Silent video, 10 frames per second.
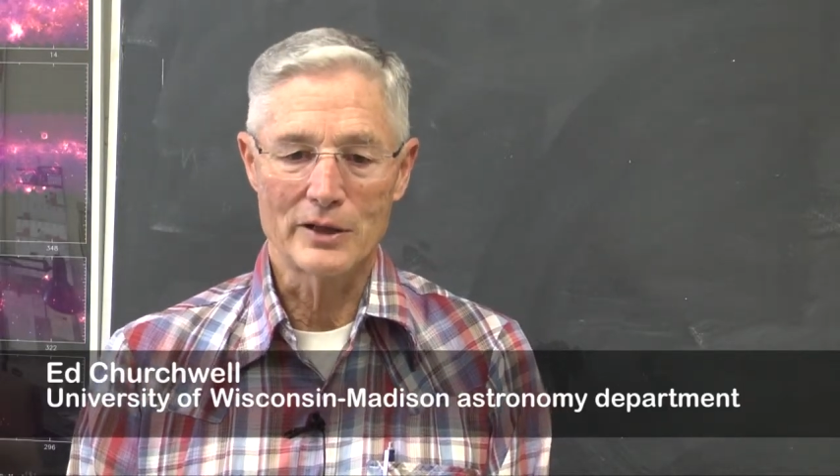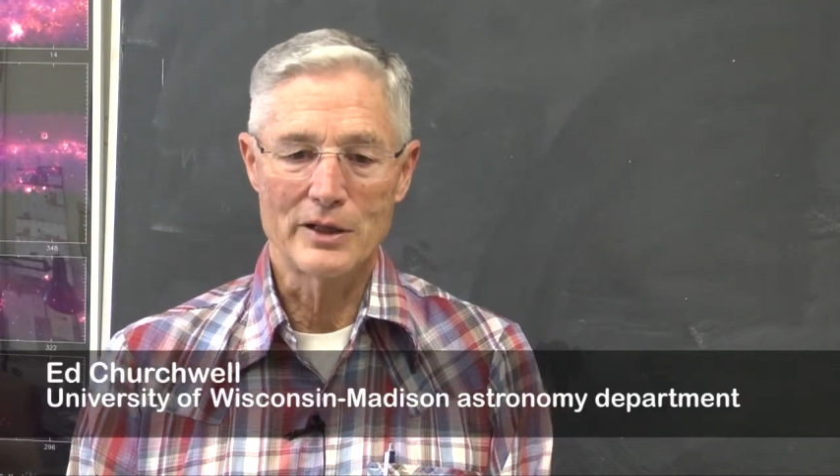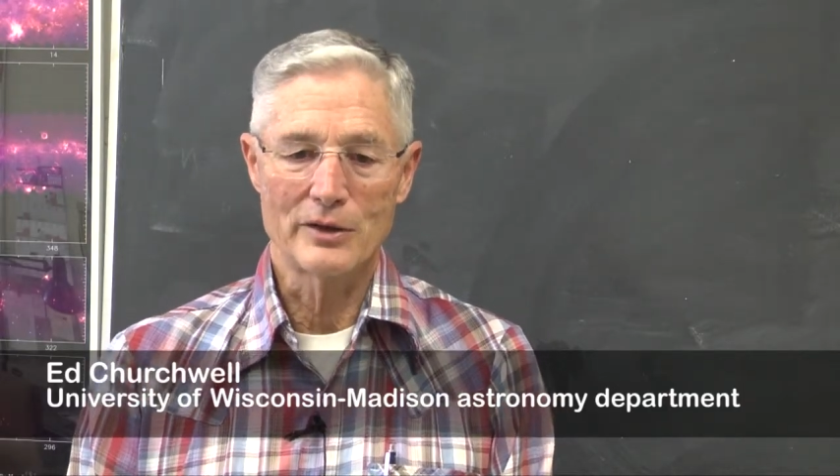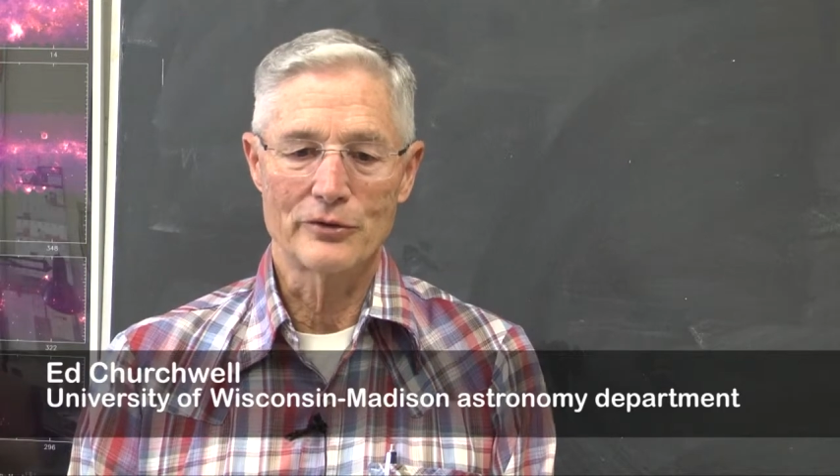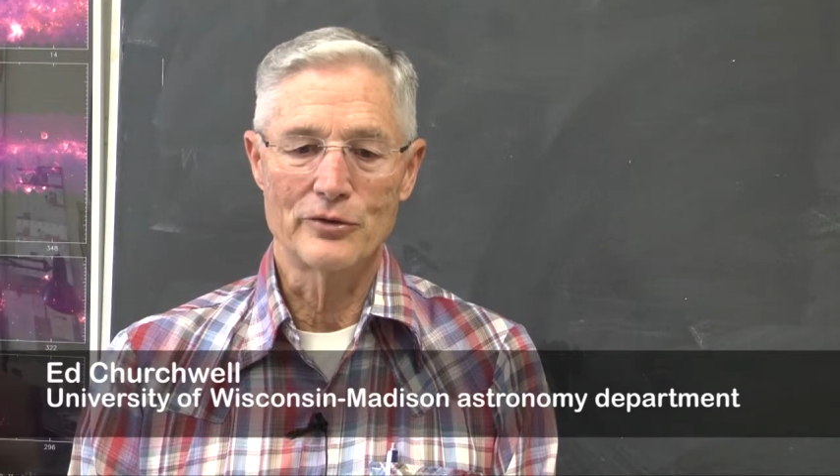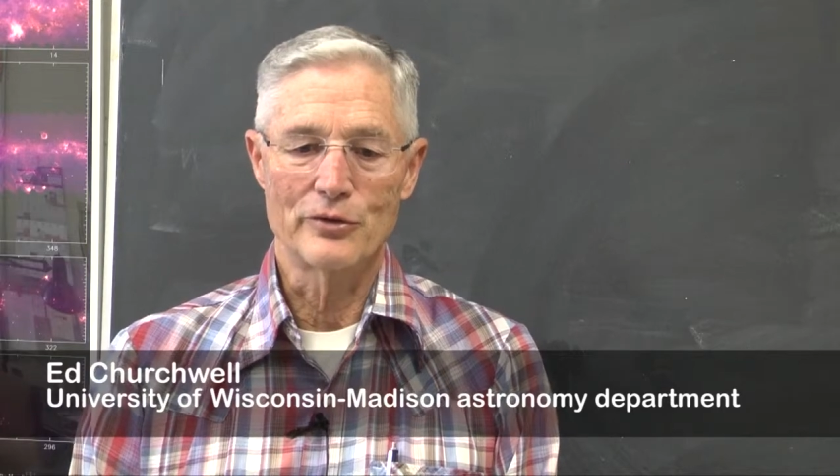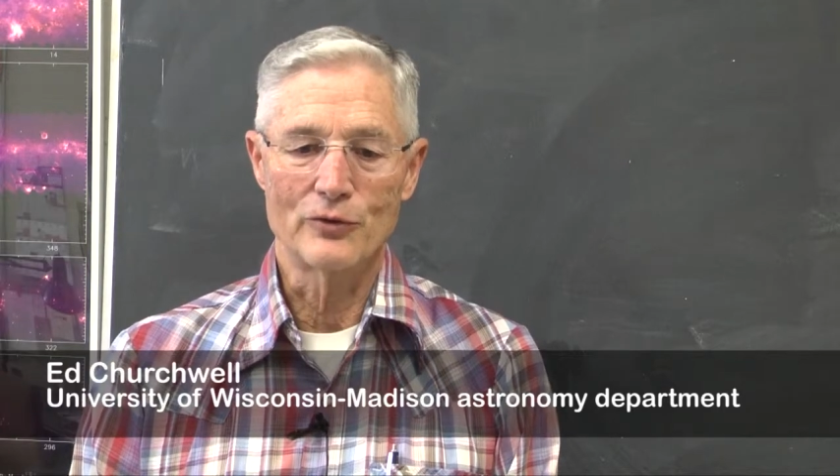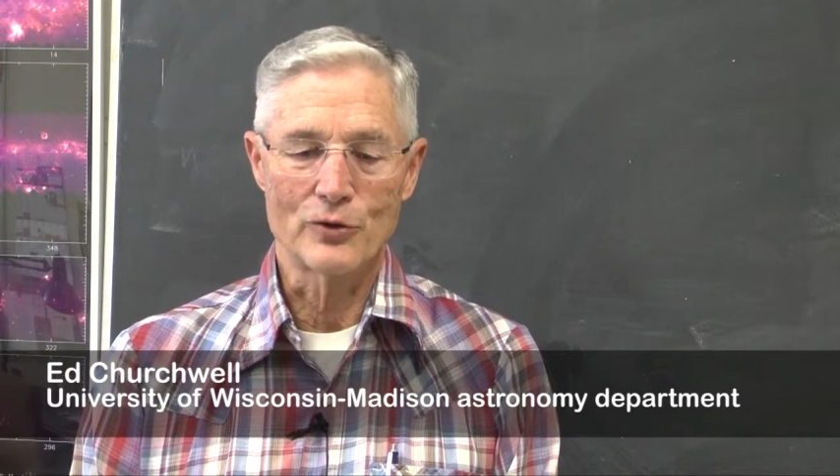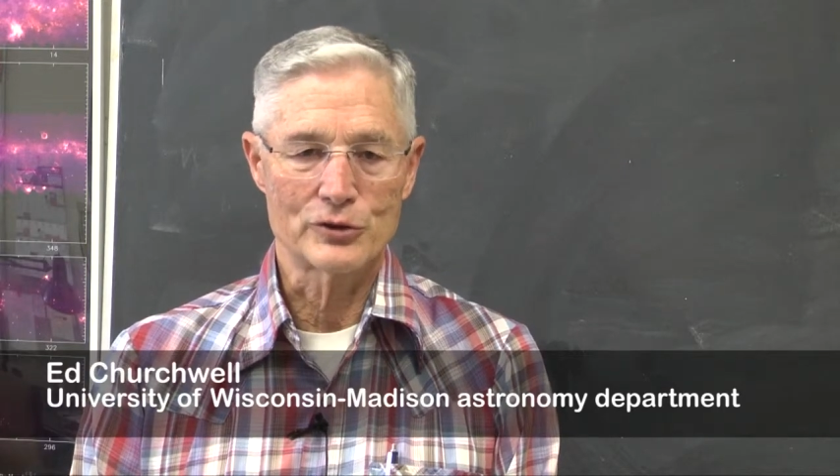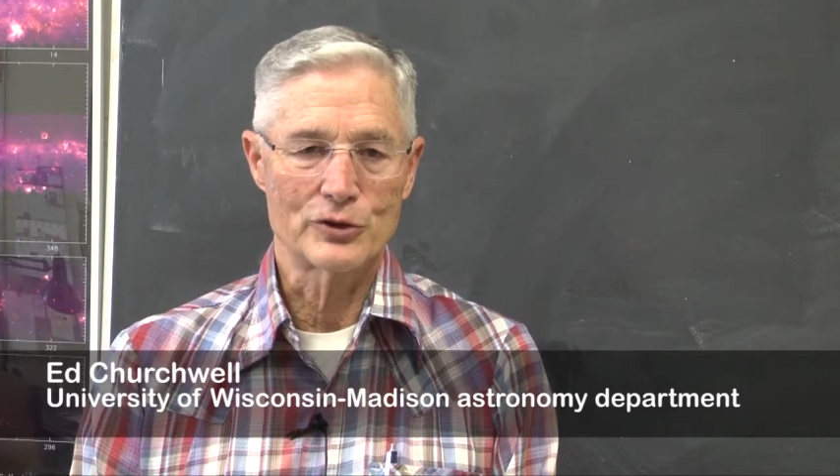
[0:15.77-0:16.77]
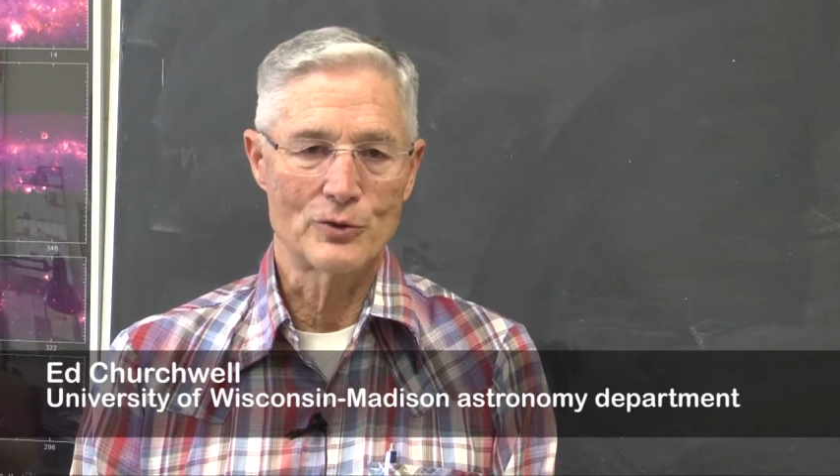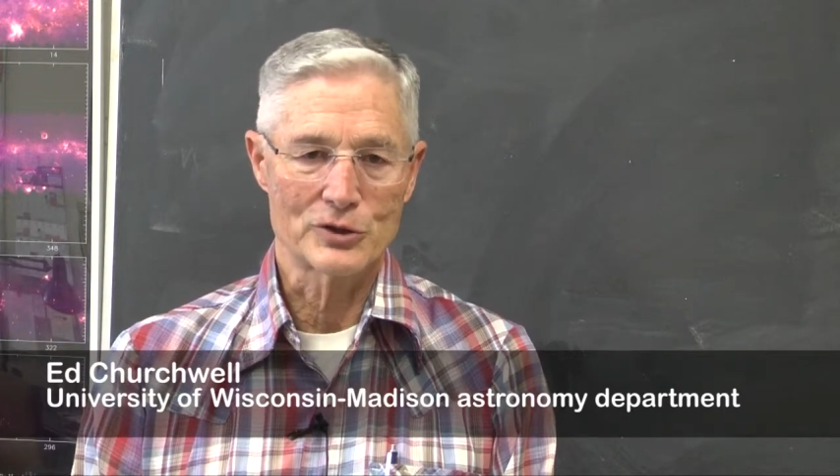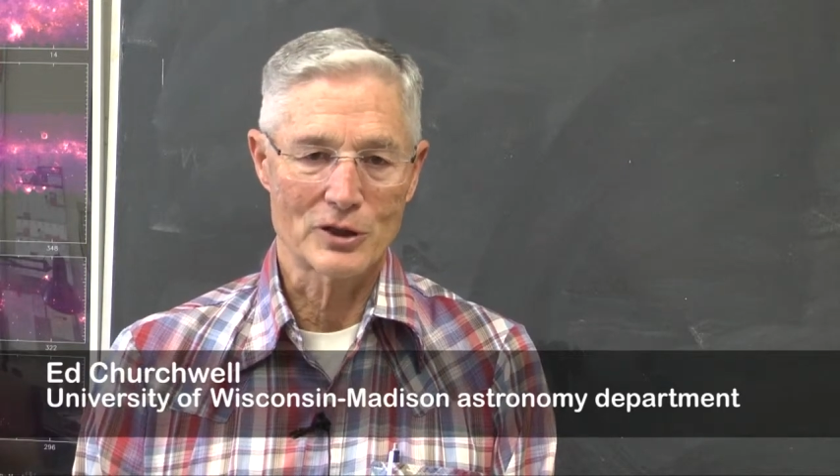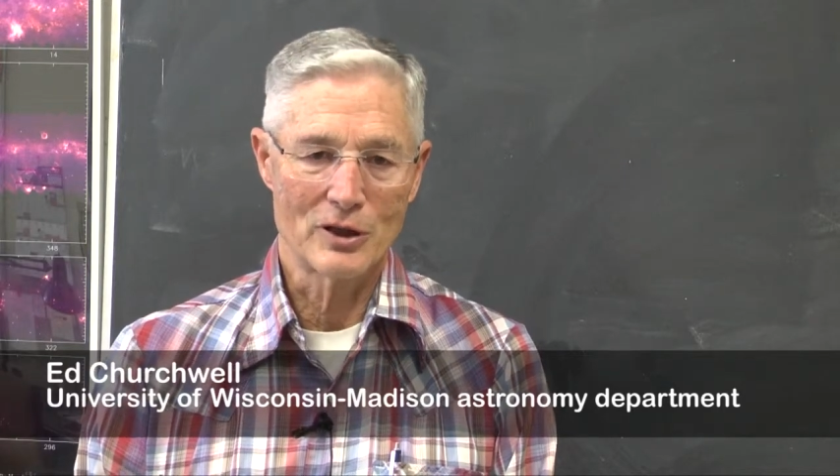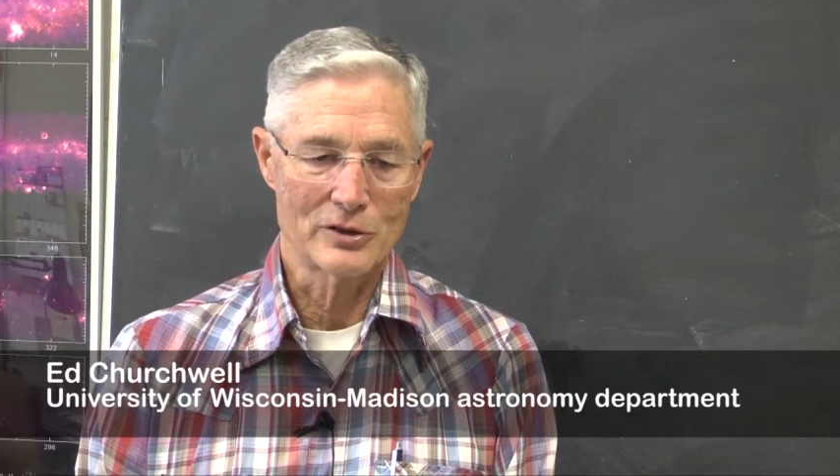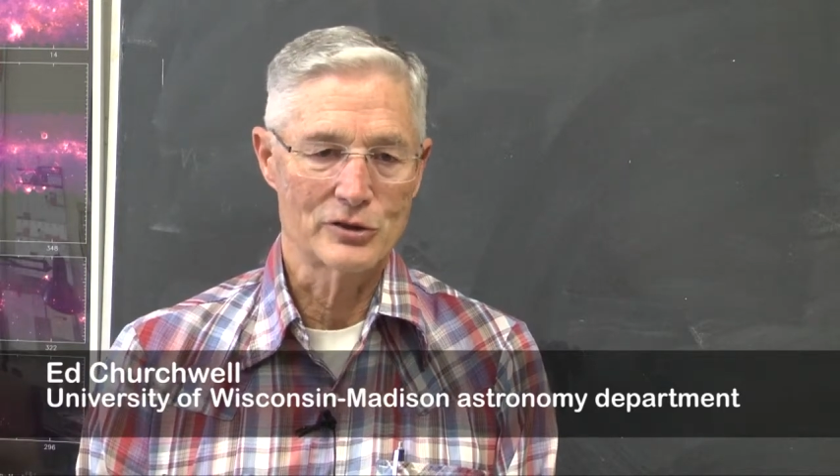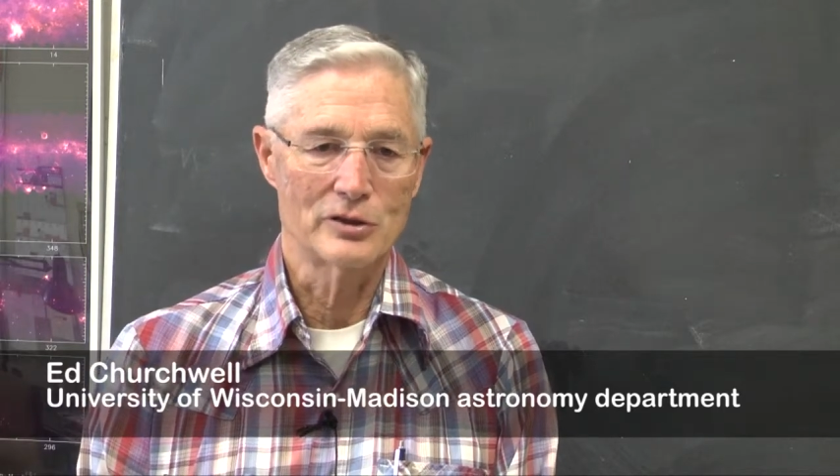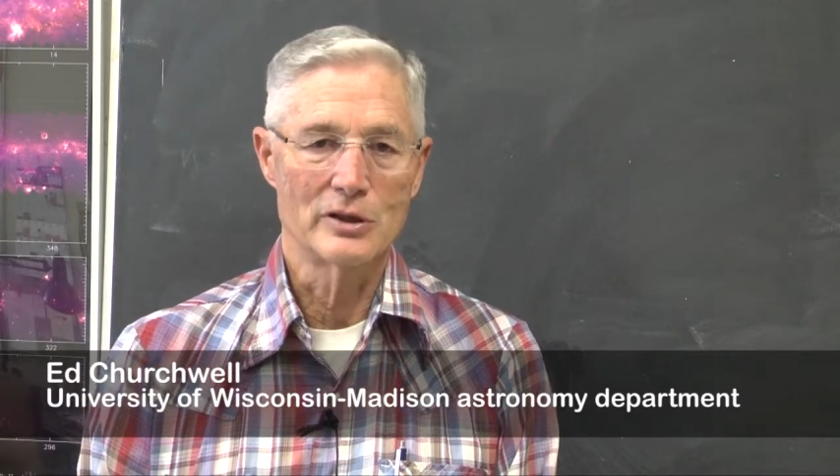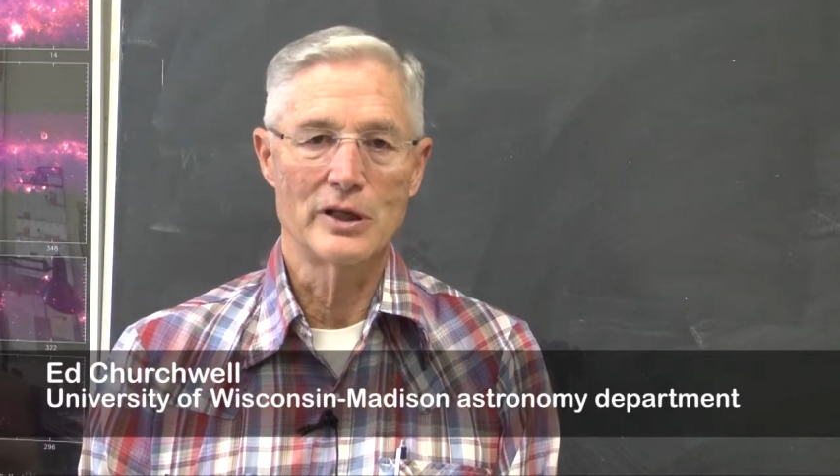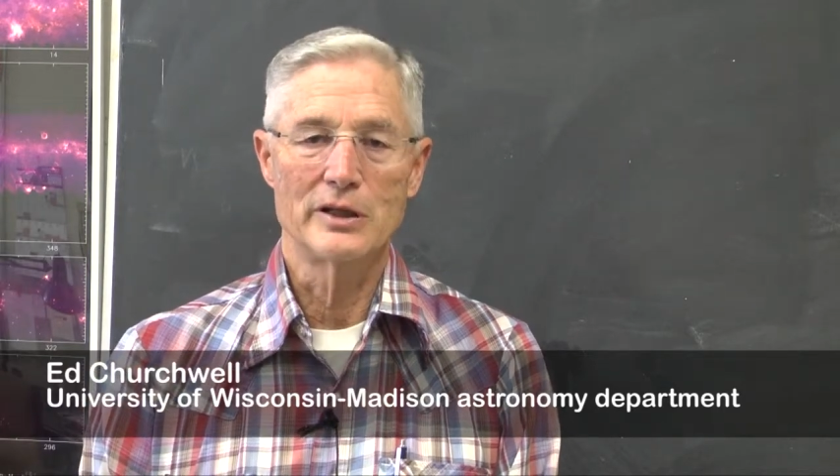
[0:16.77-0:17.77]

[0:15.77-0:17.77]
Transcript: here at the University of Wisconsin